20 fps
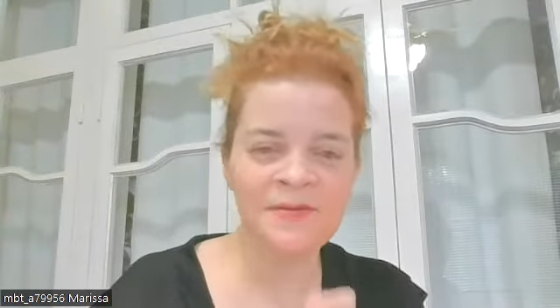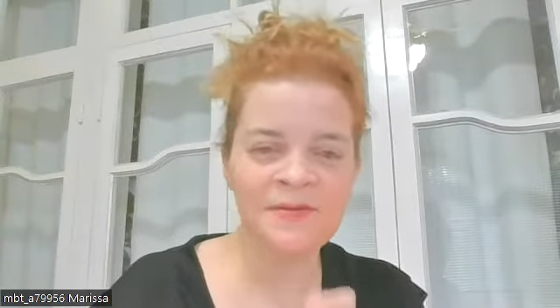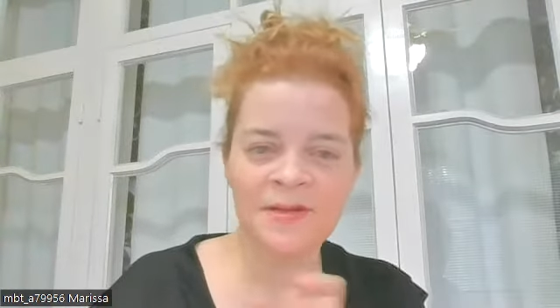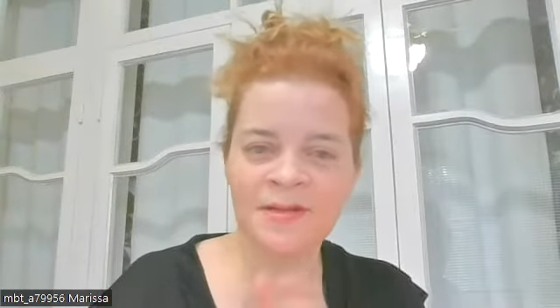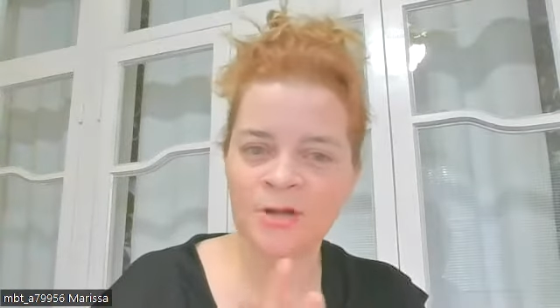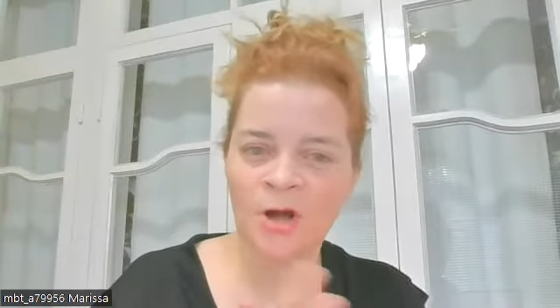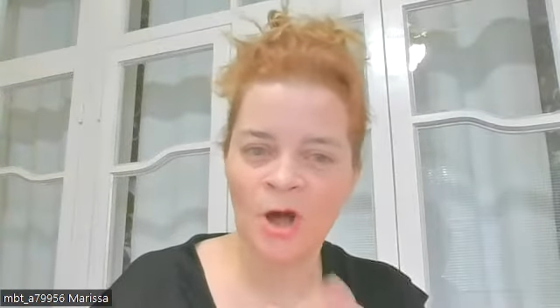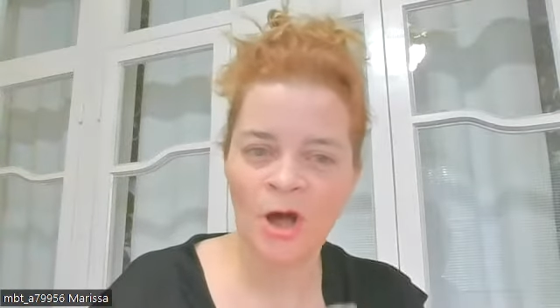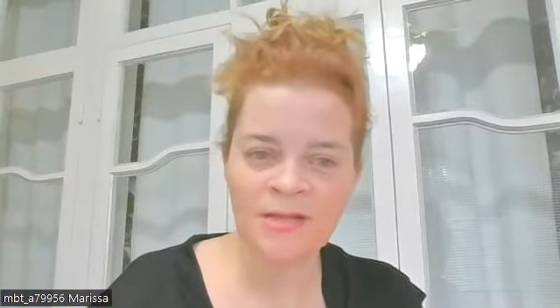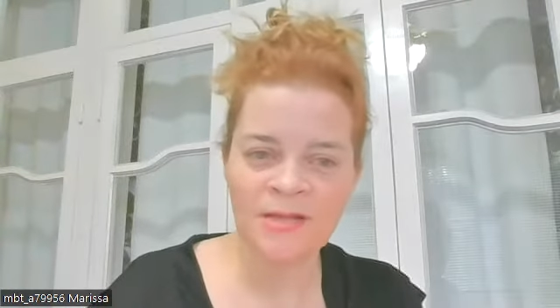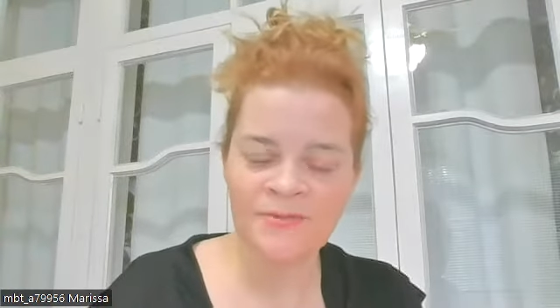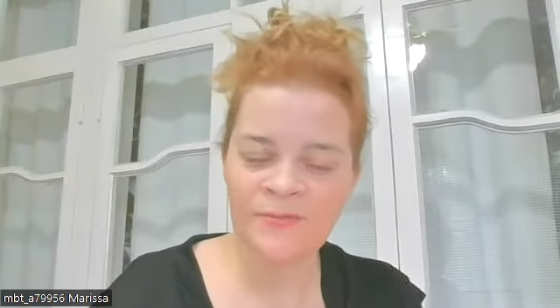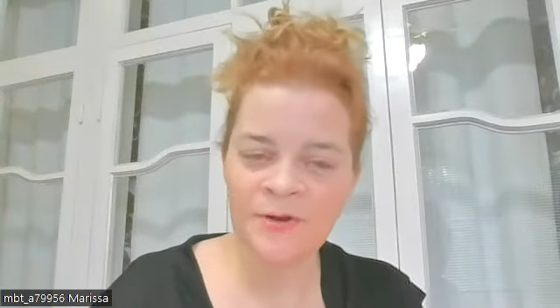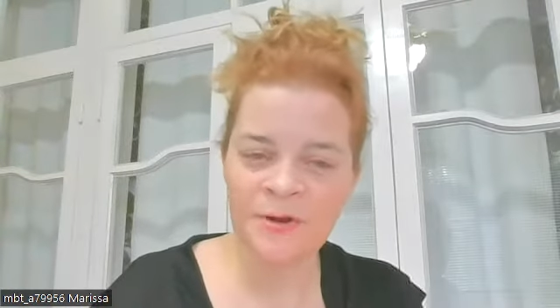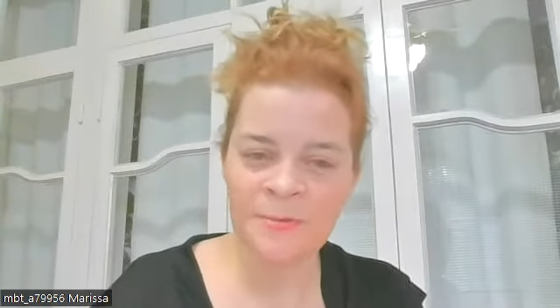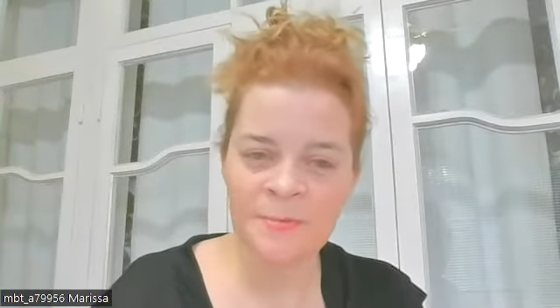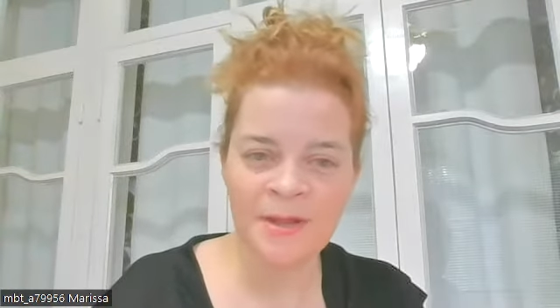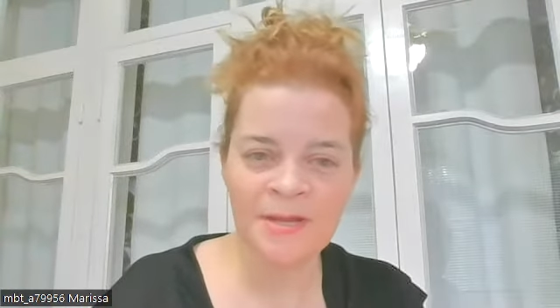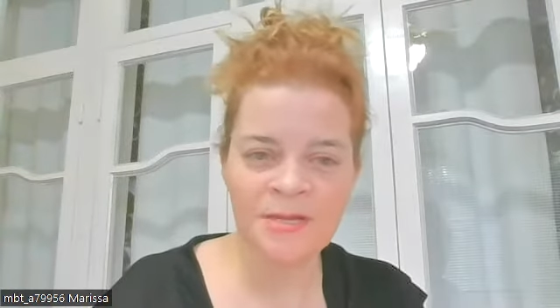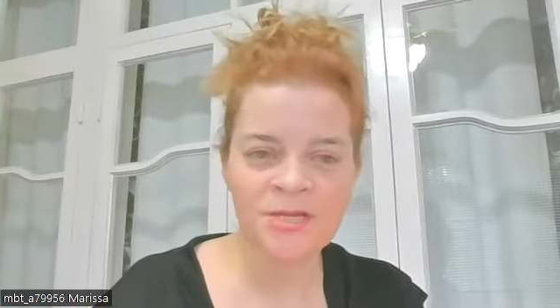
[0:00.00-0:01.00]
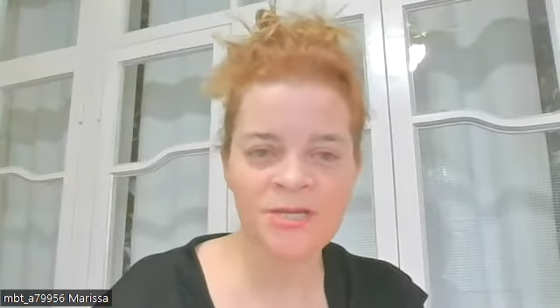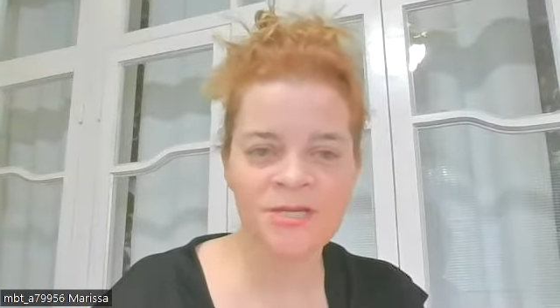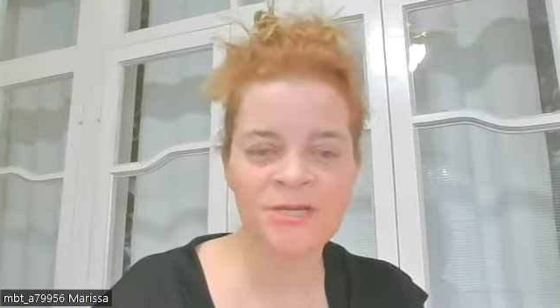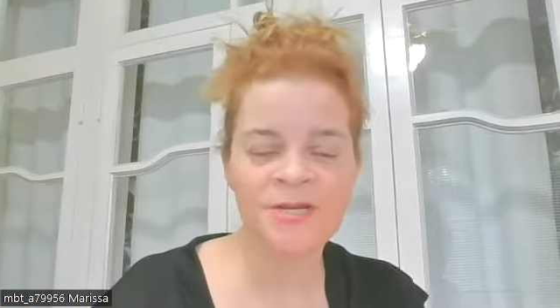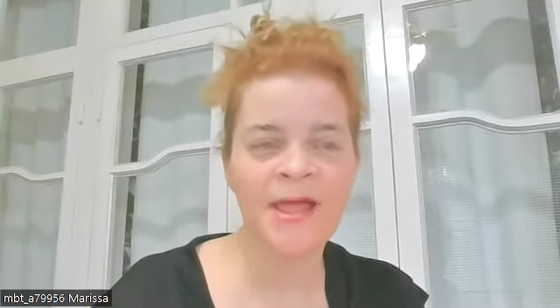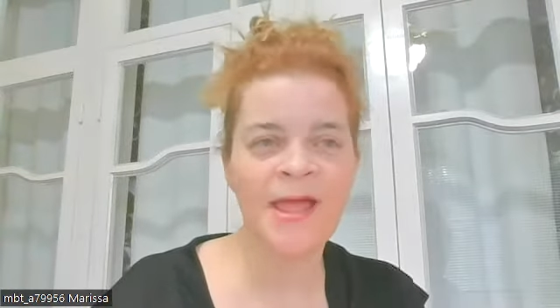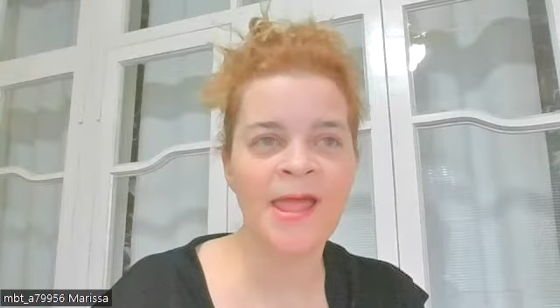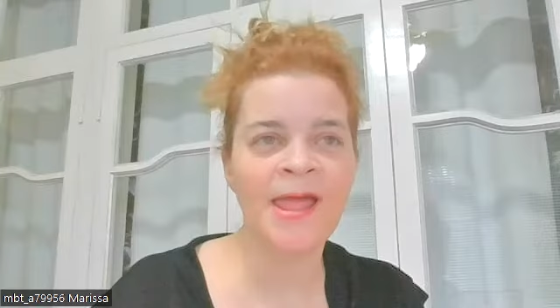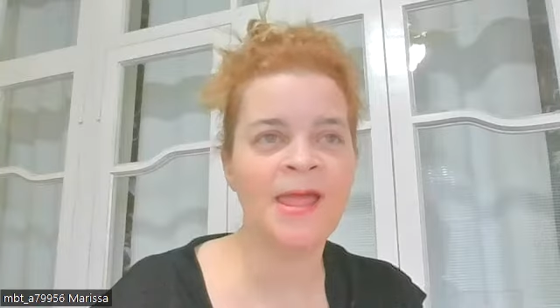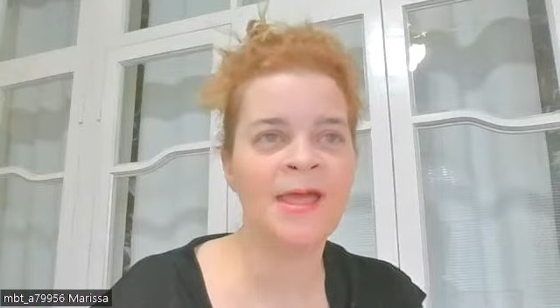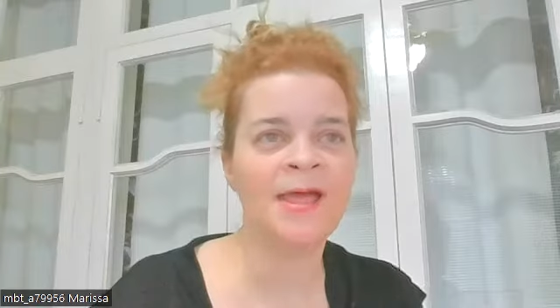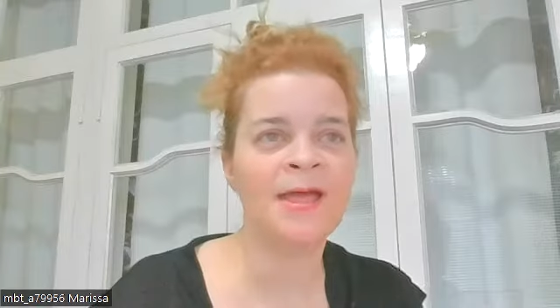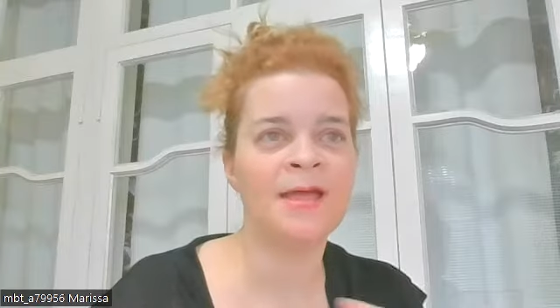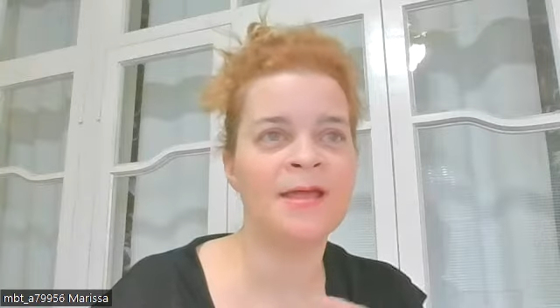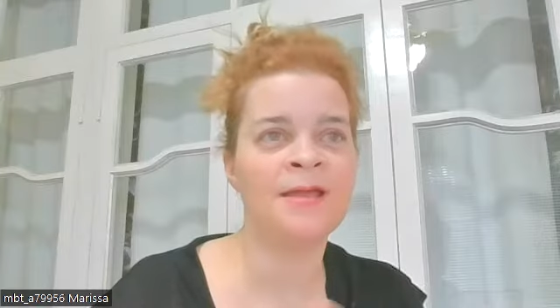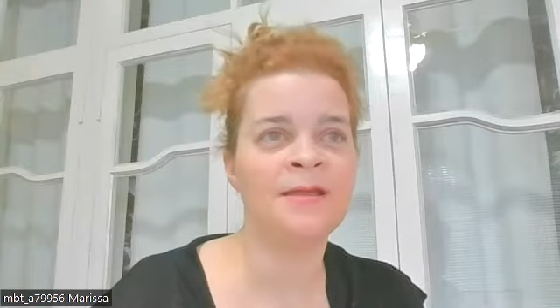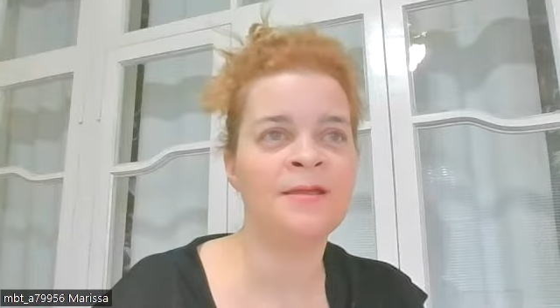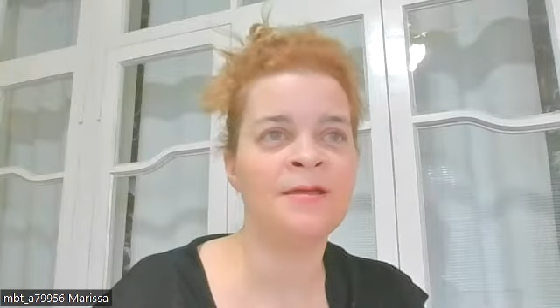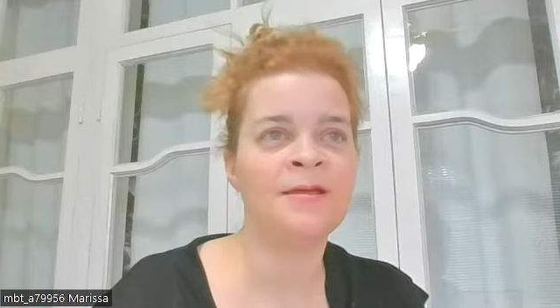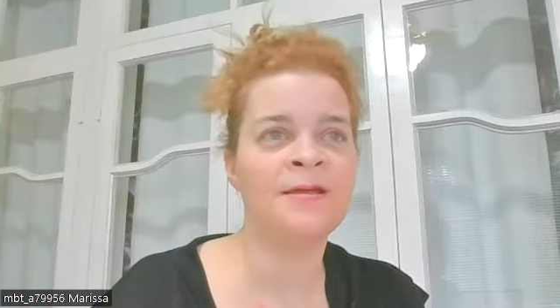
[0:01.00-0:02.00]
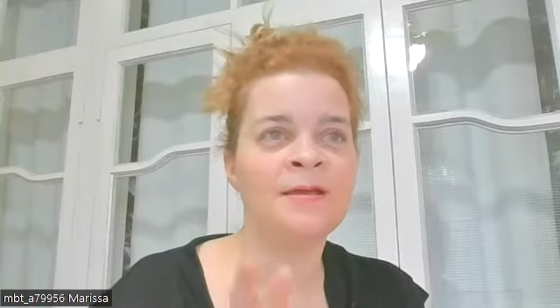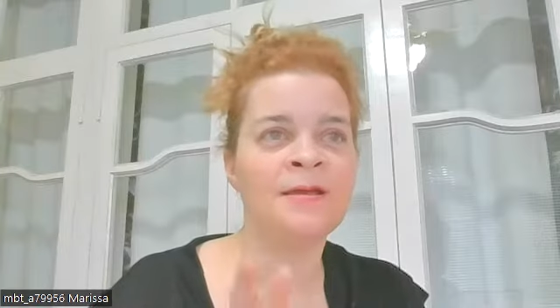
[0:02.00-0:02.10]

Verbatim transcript: It doesn't cost very much, and